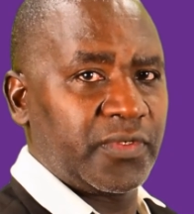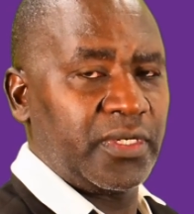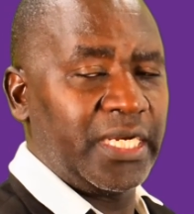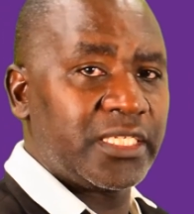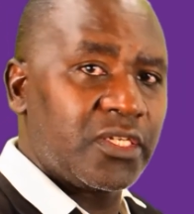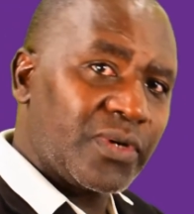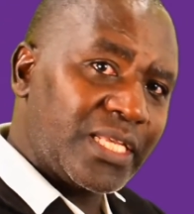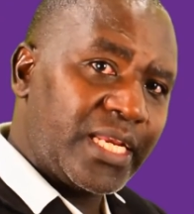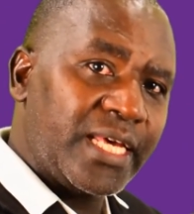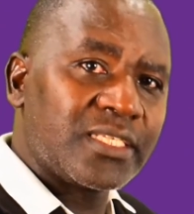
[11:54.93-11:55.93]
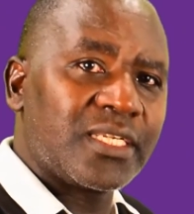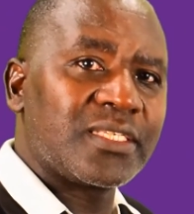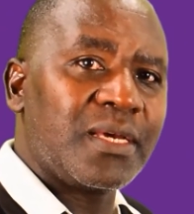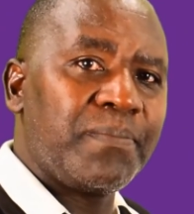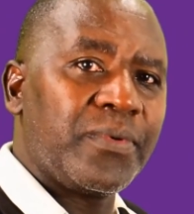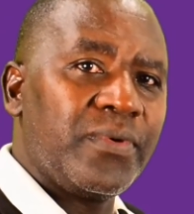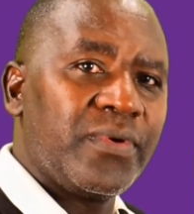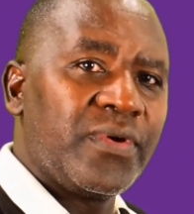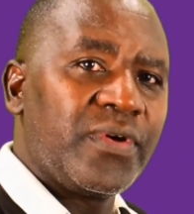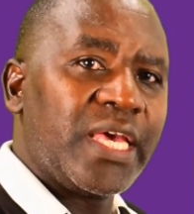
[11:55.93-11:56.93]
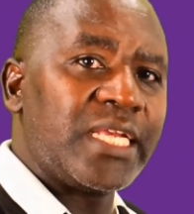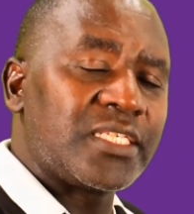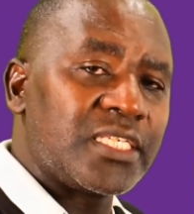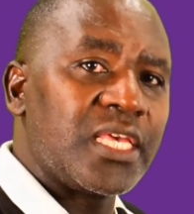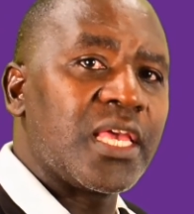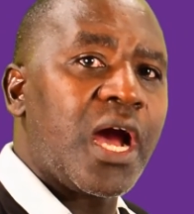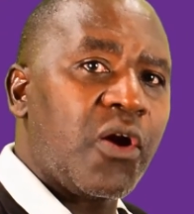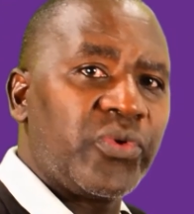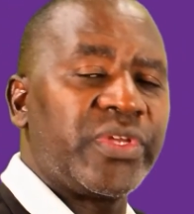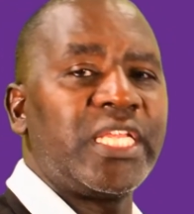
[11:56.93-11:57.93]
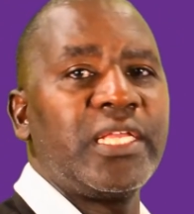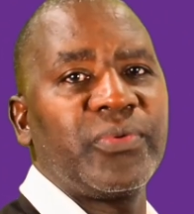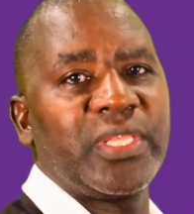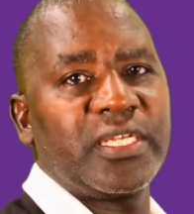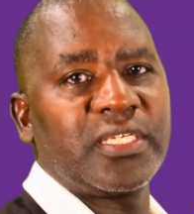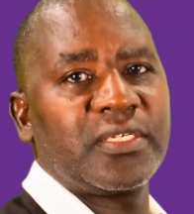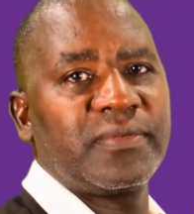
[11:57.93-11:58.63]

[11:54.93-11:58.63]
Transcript: Let's look at the next example and see how we deal with it.